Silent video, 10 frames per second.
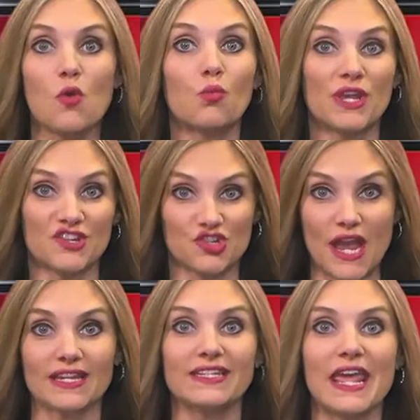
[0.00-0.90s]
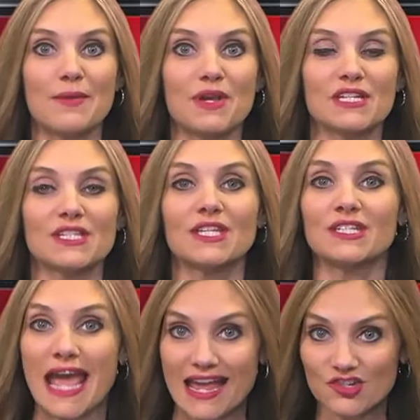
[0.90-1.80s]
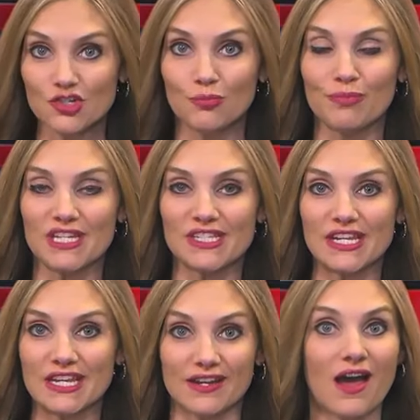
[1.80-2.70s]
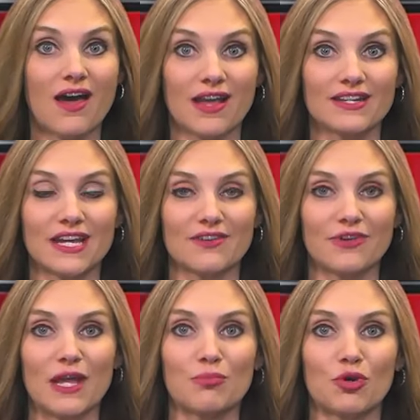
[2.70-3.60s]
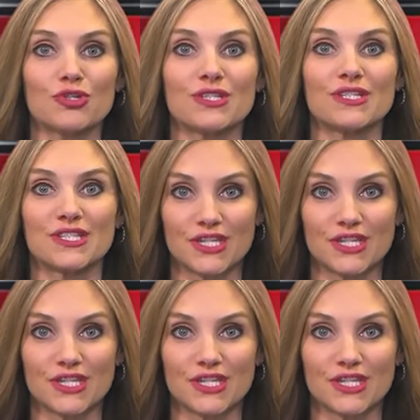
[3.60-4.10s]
We checked NamUs, the National Missing and Unidentified Persons